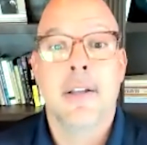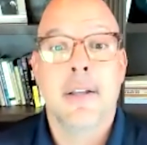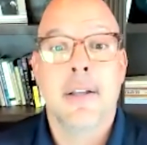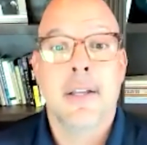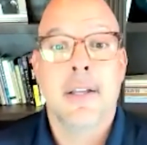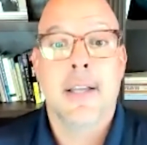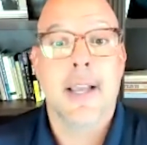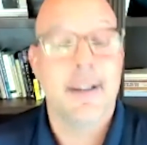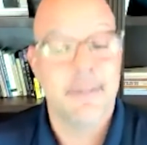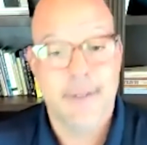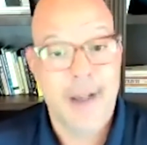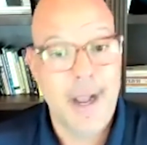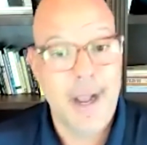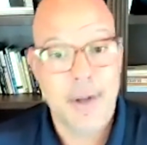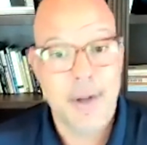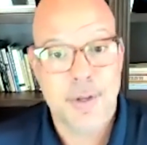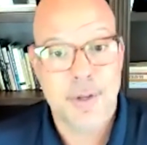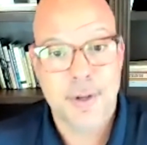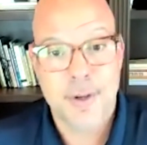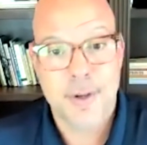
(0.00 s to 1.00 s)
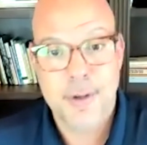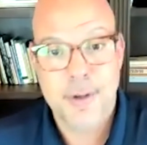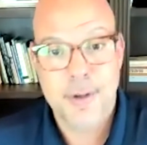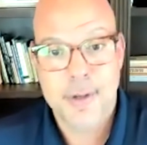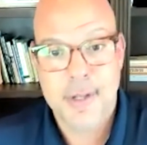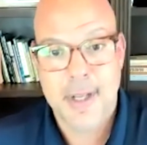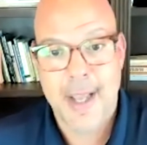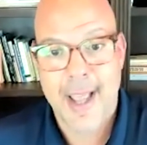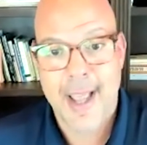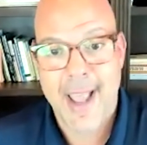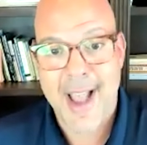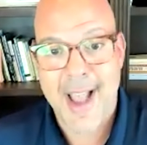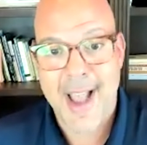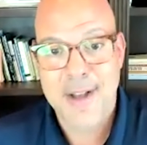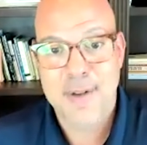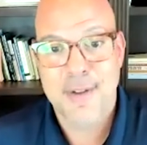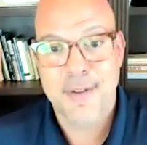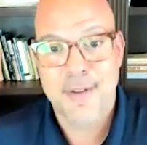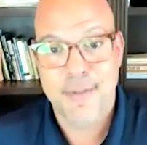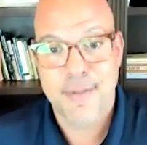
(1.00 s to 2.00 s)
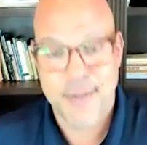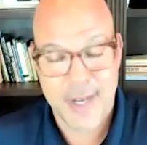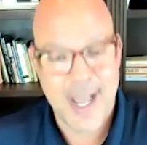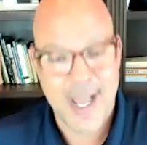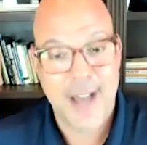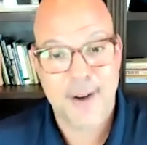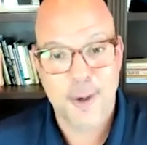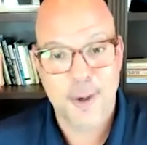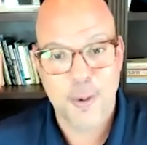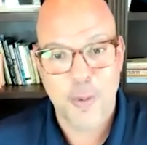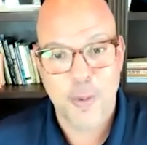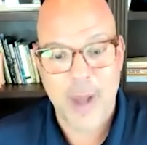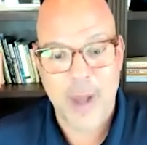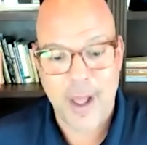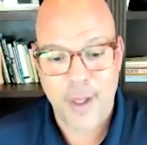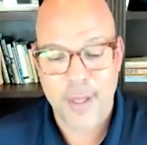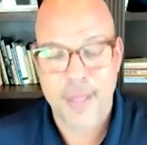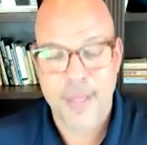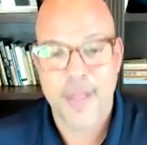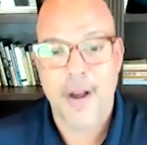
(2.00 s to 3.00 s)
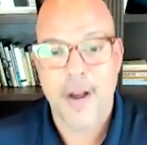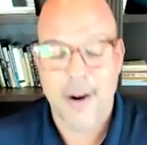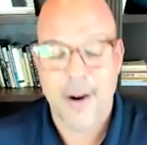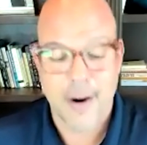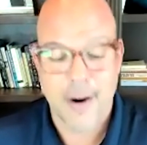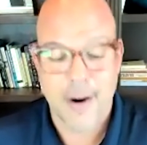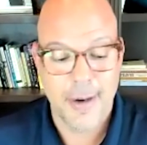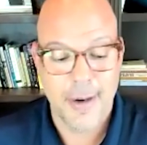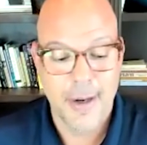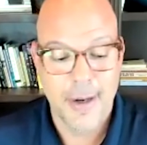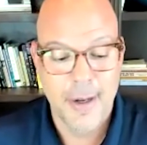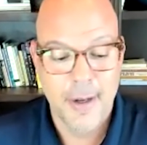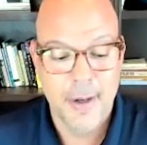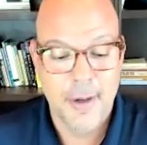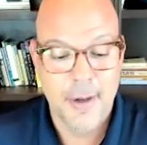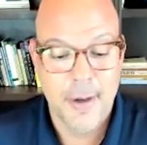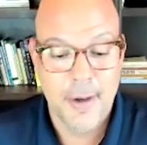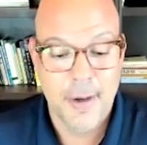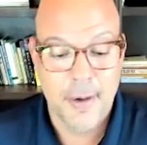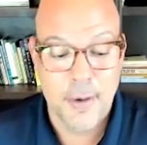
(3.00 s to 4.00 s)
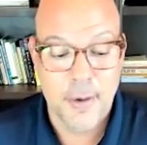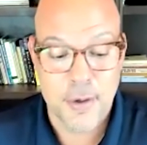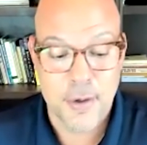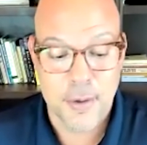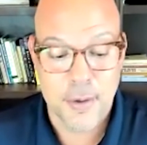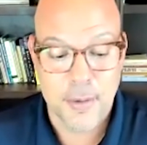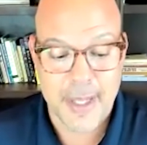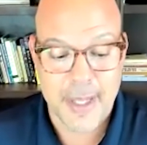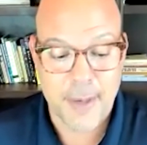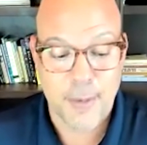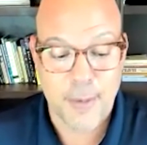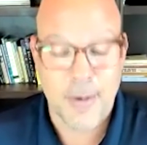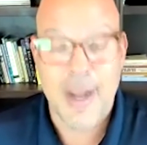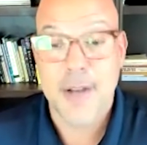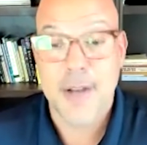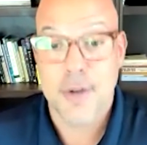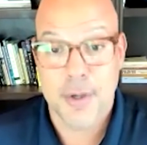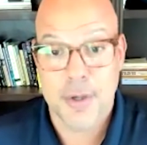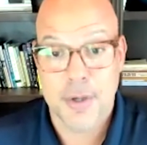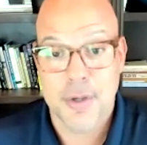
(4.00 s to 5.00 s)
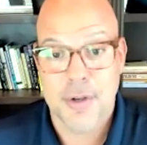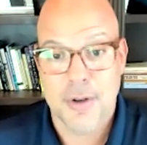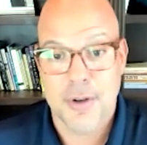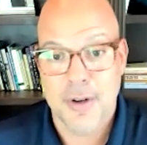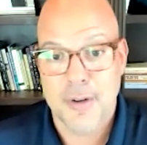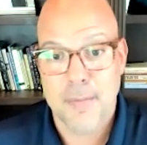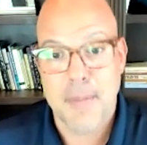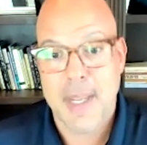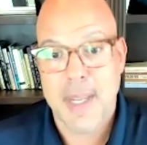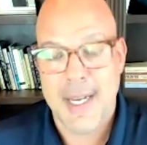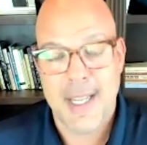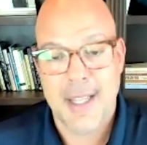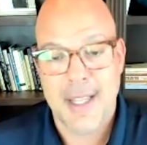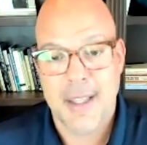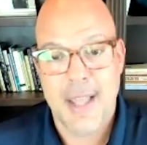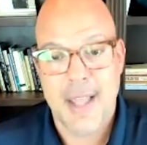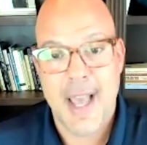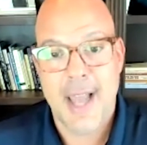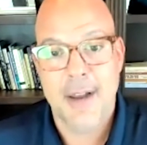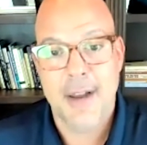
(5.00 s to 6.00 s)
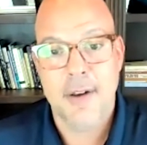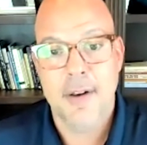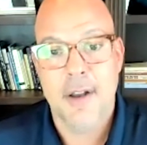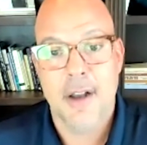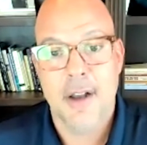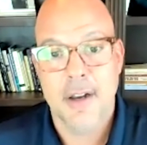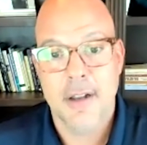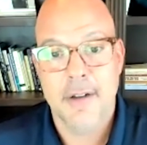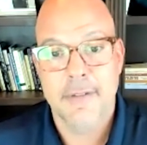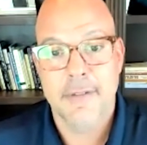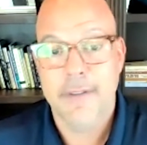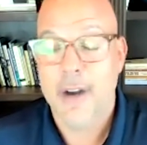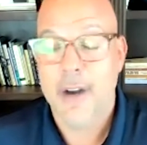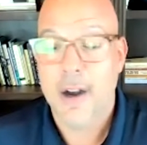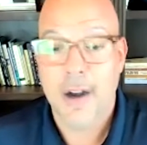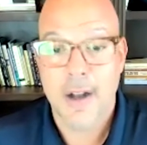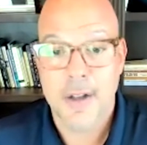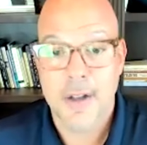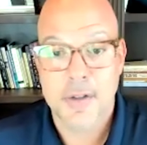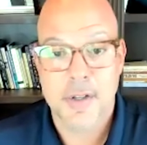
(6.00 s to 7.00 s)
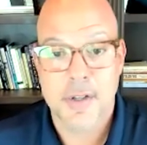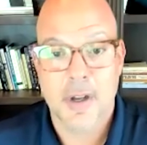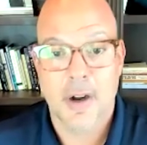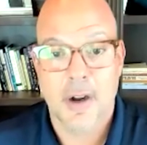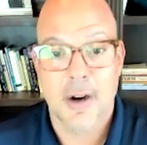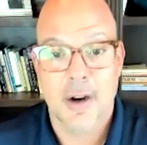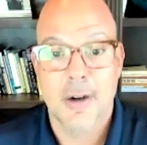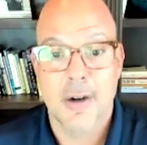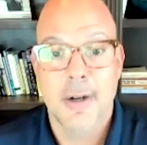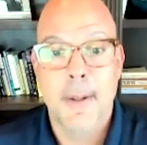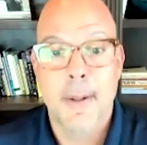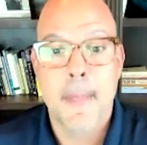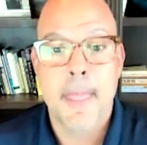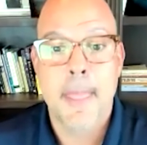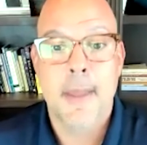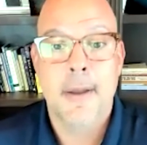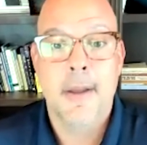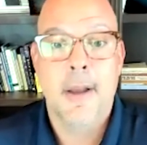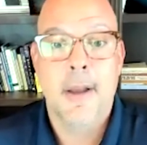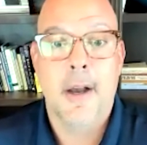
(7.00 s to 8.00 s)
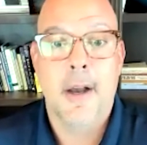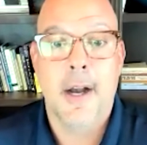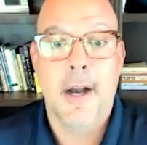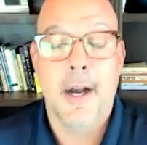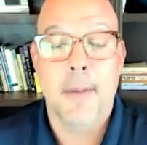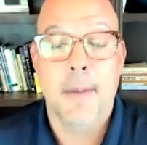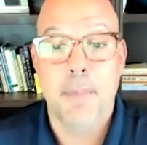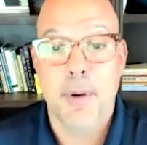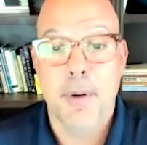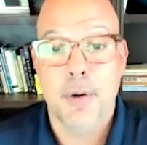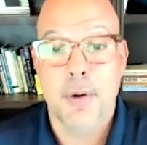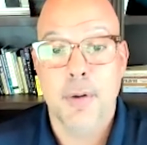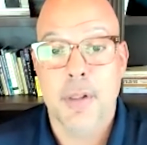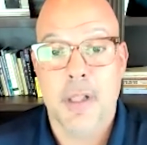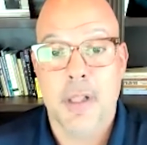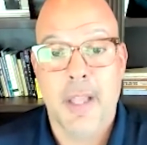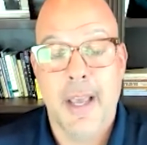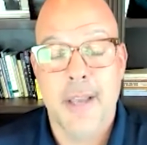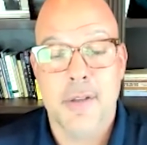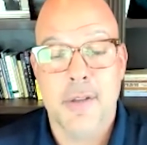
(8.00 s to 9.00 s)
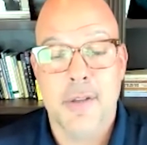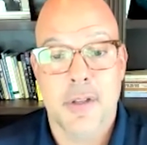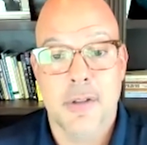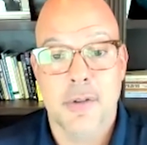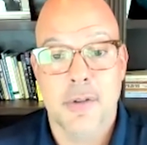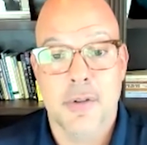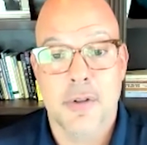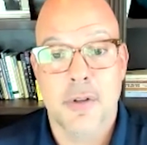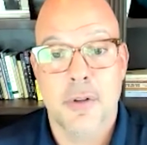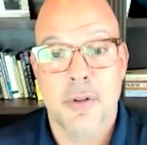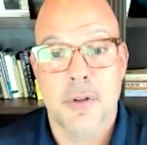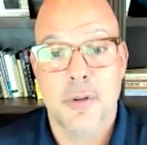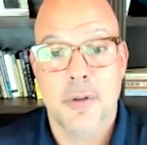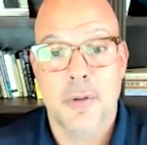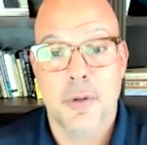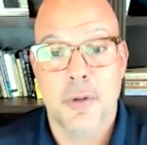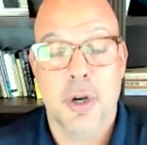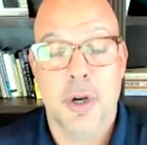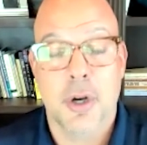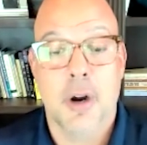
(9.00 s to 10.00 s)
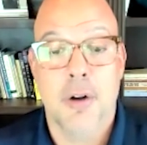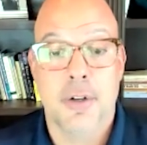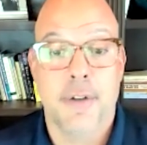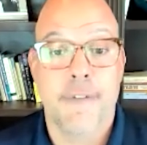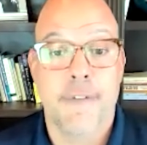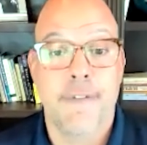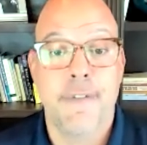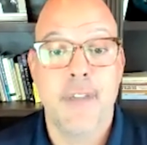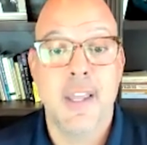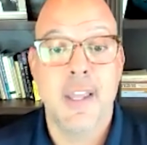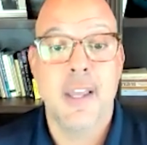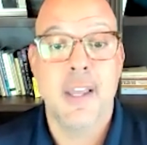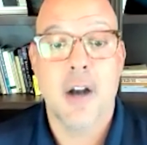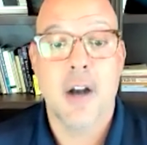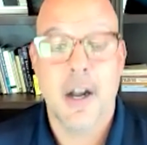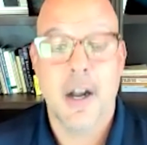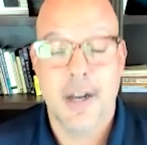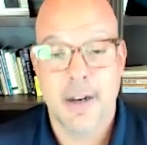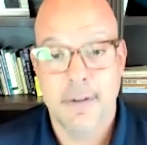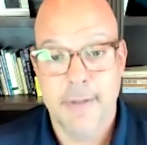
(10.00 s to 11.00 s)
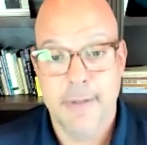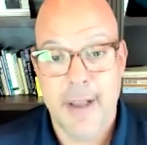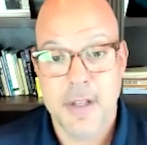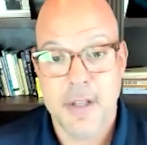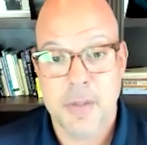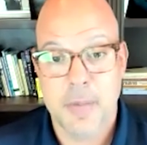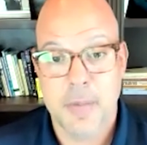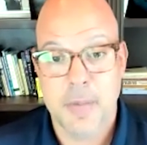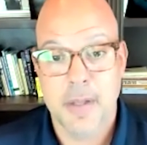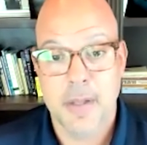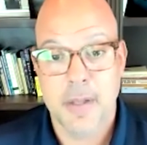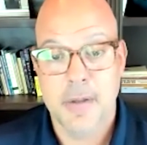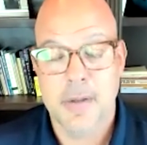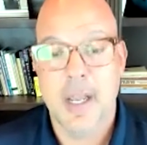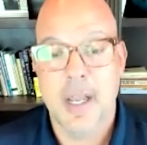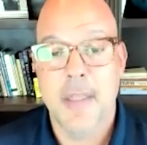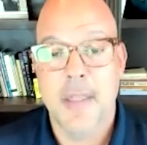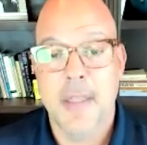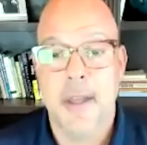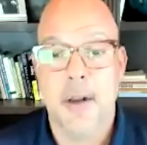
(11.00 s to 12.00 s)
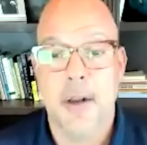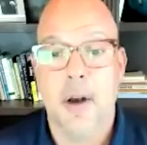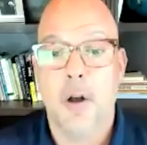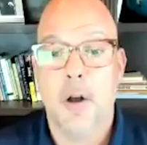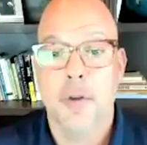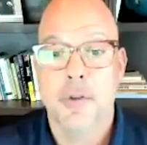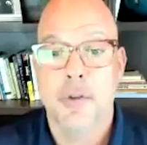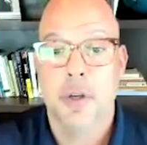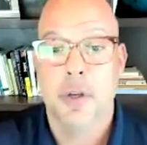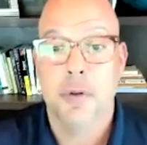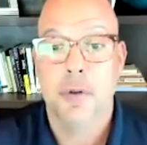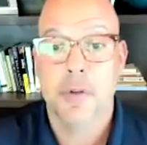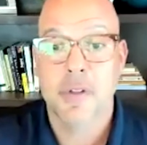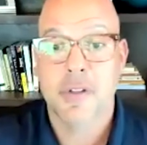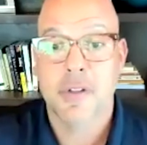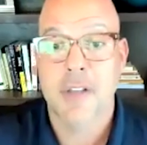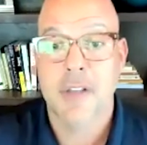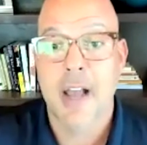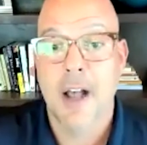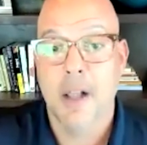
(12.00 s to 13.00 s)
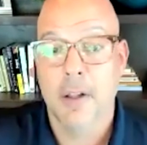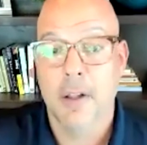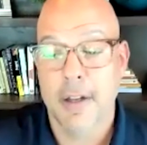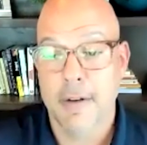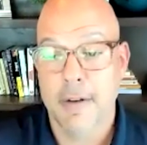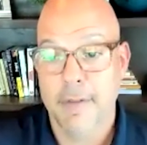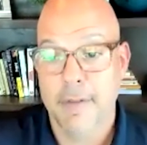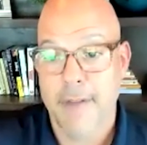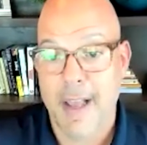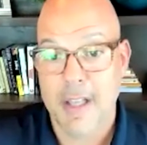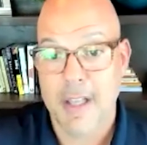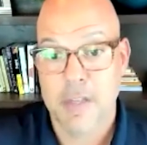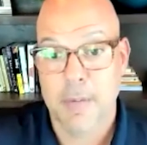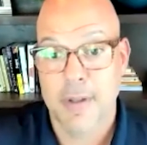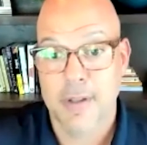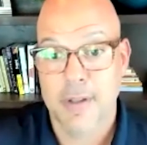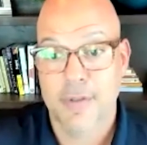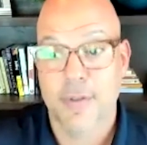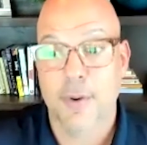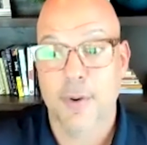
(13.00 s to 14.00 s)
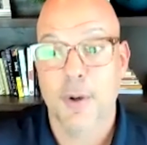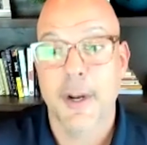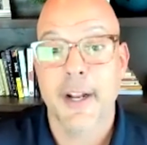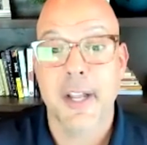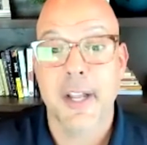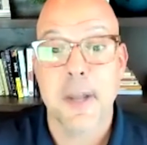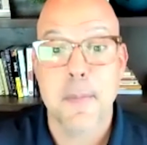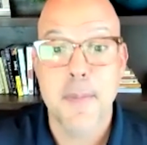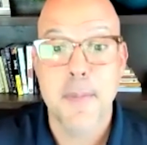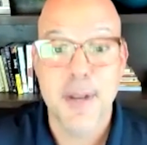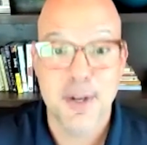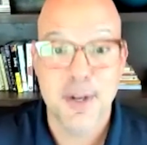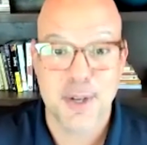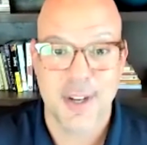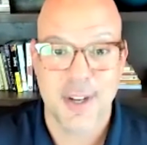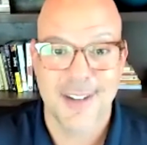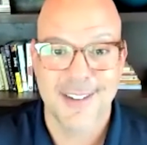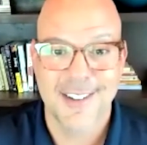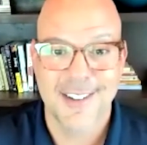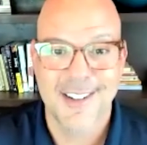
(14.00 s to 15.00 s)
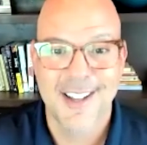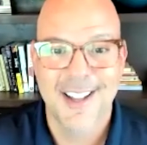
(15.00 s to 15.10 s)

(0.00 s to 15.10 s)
advisors at Fidato Wealth are duly registered, meaning that none of us are both licensed to charge a fee on investments and then also sell investments for a commission.